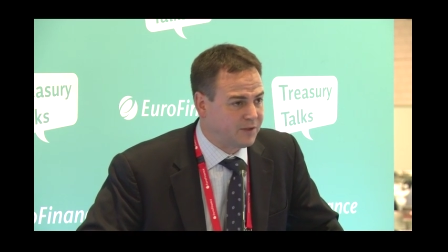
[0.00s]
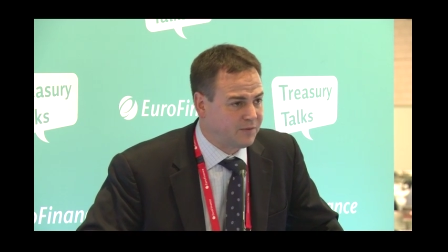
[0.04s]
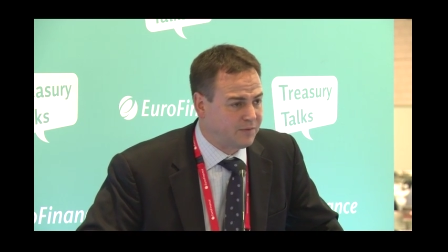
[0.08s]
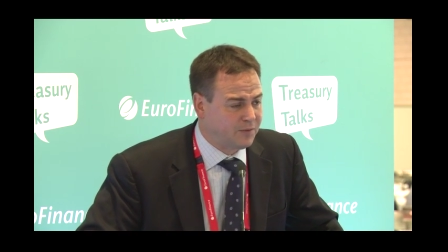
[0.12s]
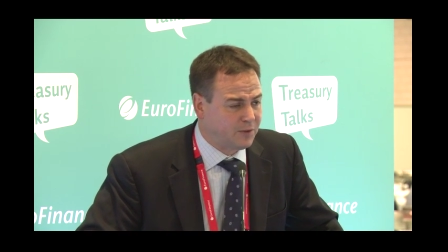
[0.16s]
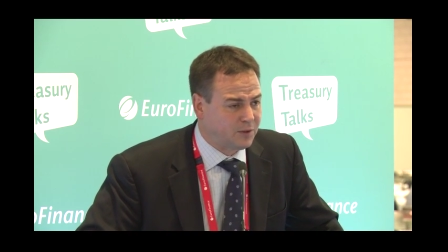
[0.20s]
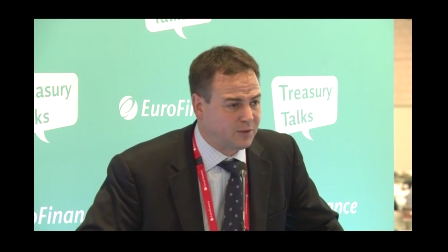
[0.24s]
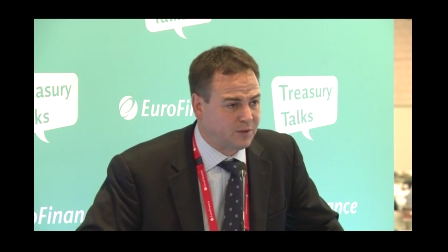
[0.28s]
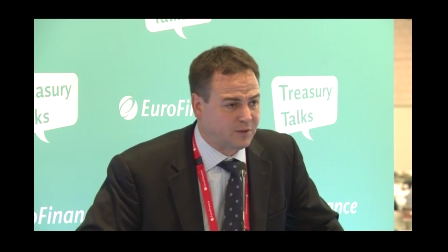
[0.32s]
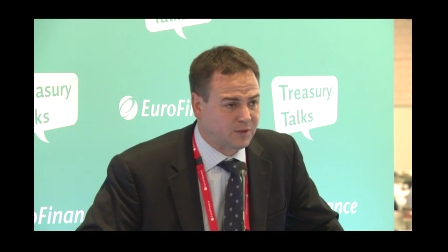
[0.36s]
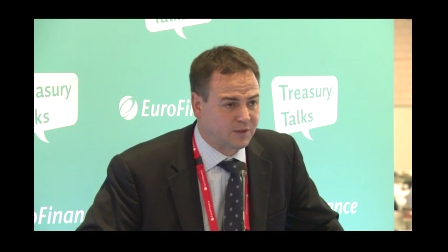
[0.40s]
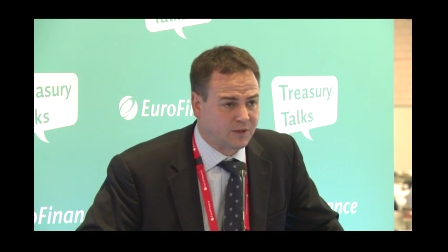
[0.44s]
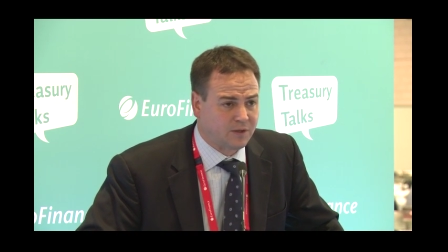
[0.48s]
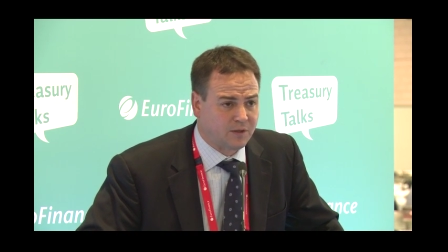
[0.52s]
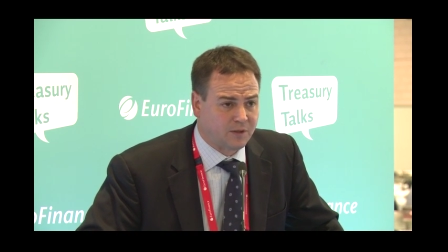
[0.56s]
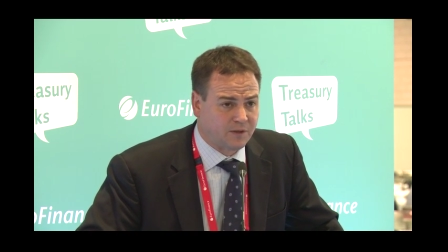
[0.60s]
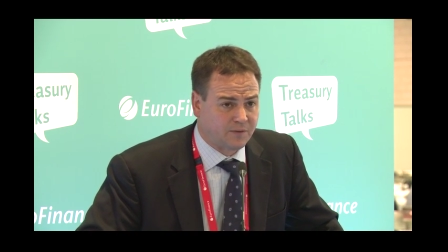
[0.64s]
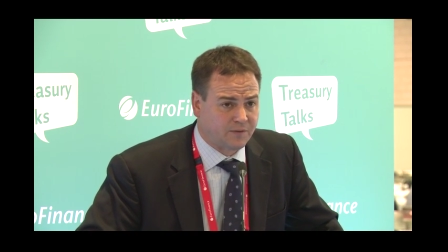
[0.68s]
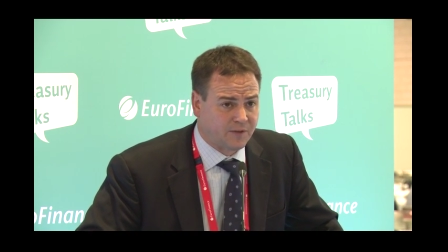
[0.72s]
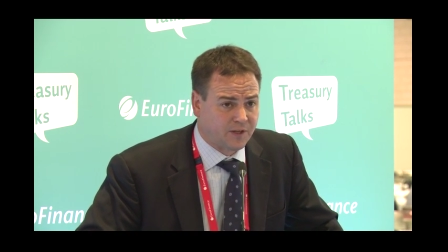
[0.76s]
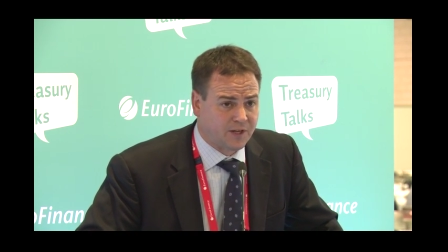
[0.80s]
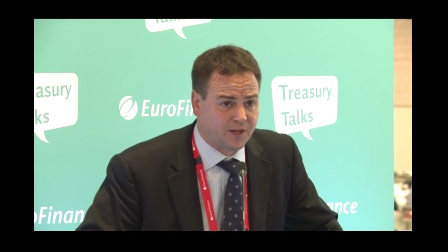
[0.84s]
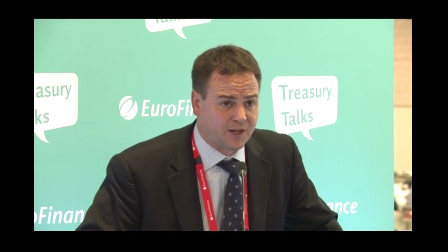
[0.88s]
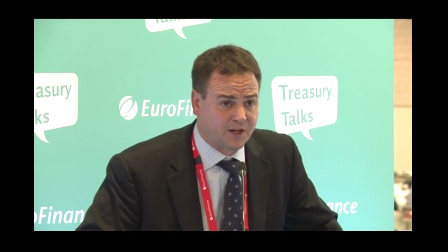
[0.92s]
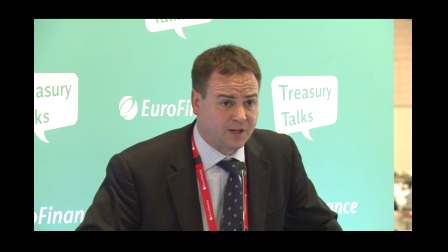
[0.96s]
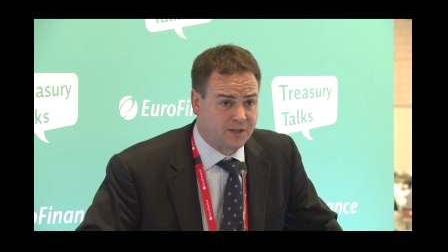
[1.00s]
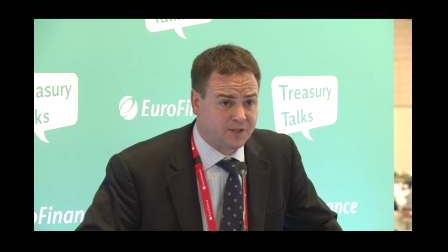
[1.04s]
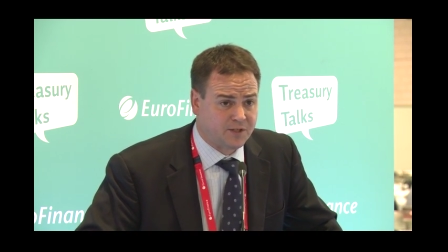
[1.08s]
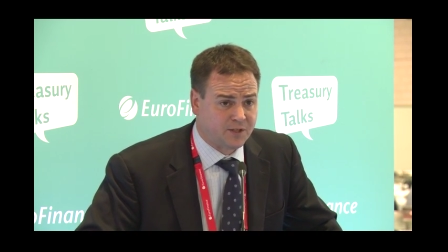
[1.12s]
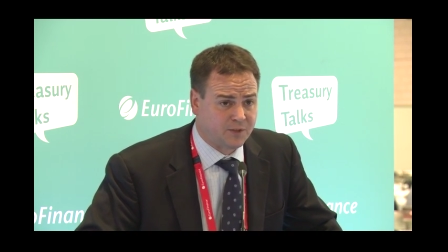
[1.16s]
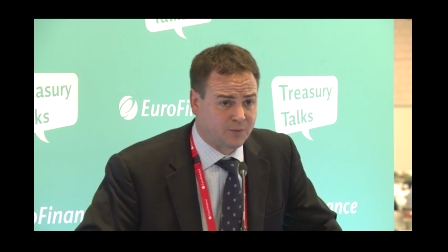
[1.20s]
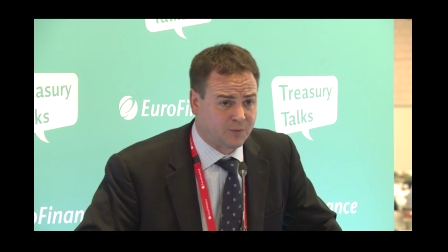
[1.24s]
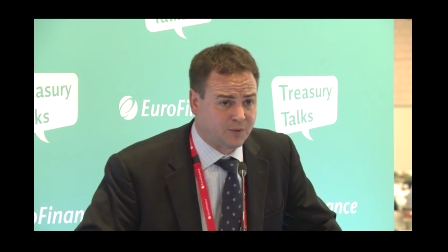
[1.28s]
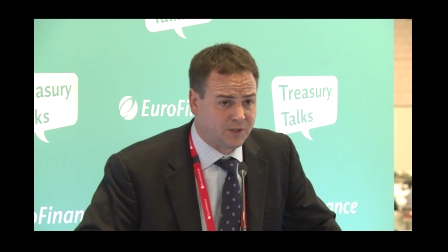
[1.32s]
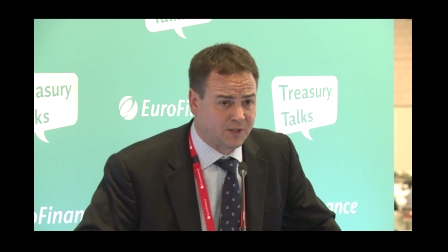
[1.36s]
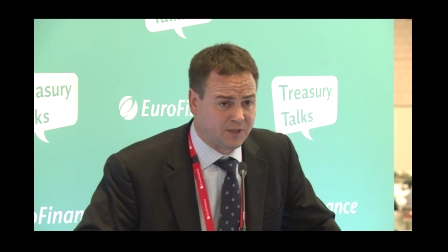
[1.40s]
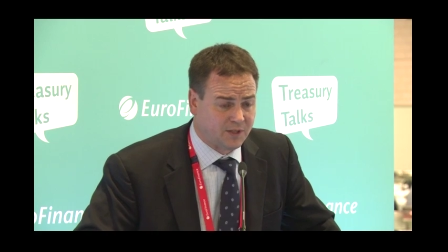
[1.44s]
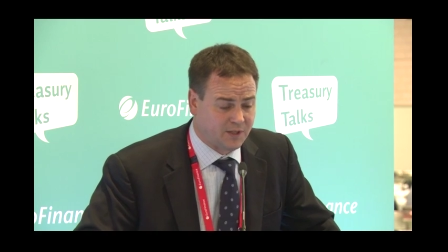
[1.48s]
further
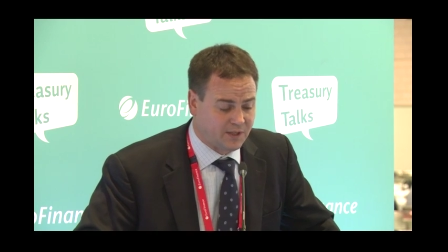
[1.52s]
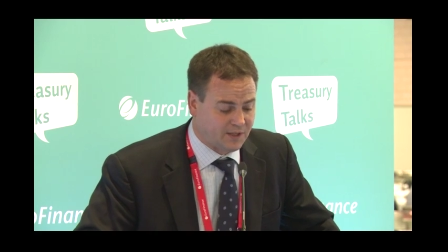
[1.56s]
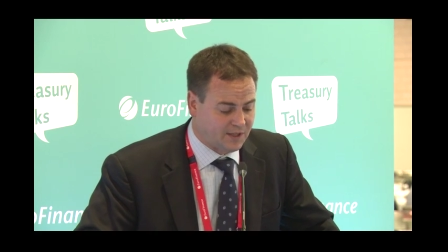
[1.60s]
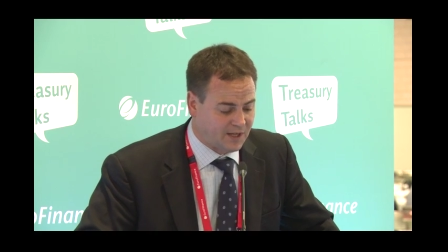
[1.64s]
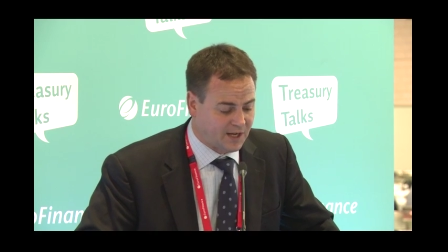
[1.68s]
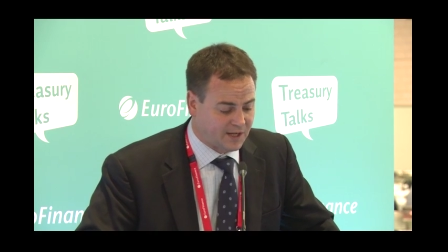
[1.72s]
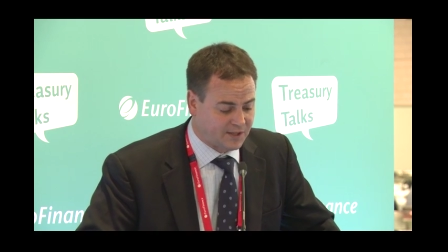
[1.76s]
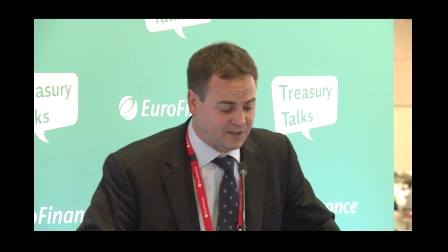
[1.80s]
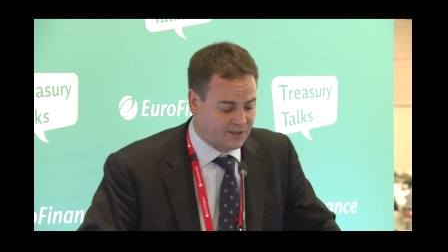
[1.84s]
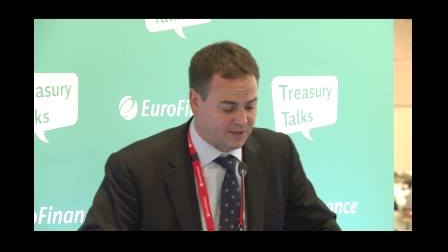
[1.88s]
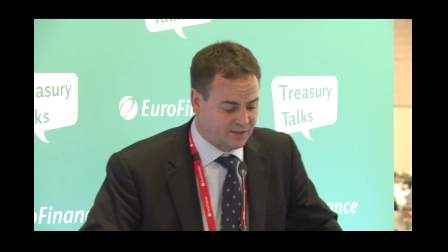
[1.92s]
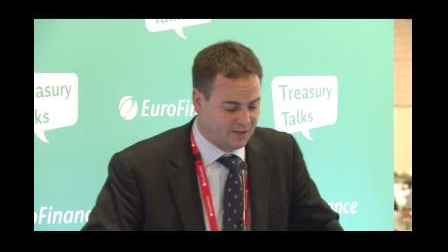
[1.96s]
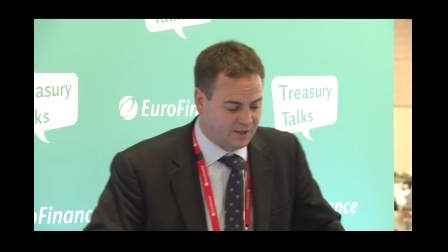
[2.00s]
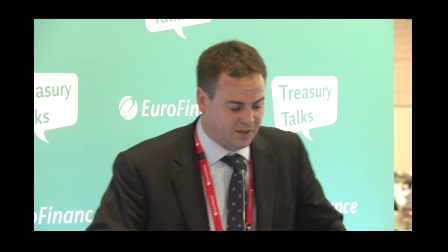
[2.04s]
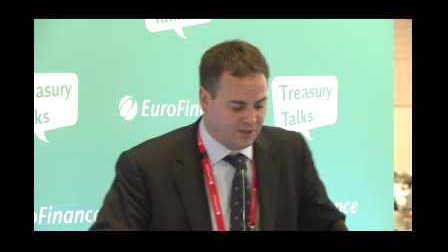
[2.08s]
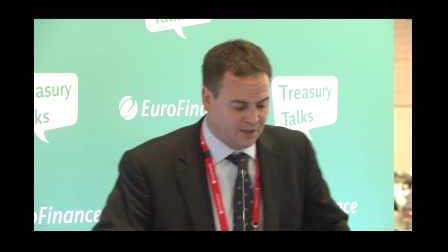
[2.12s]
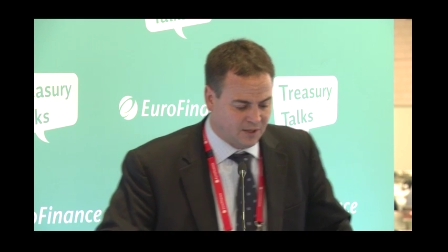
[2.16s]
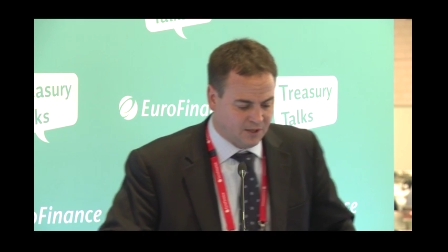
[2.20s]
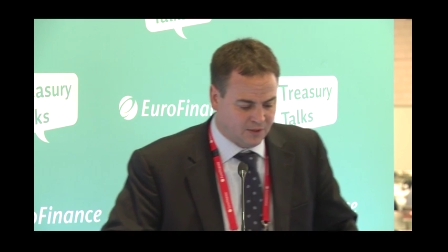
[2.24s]
clarification within the next